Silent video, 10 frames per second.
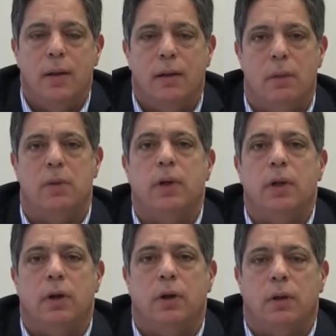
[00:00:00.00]
Let me be
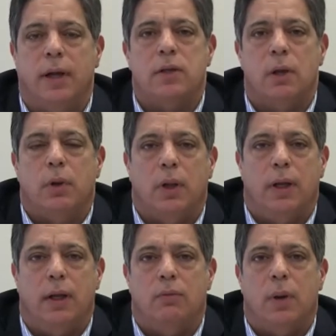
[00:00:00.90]
clear, like Summer
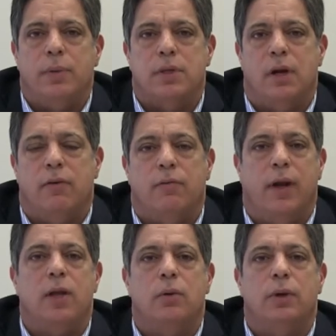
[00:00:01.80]
Lee and Representative
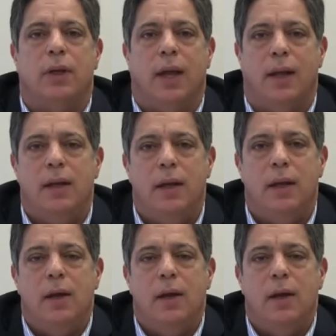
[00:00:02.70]
Frank Wingani,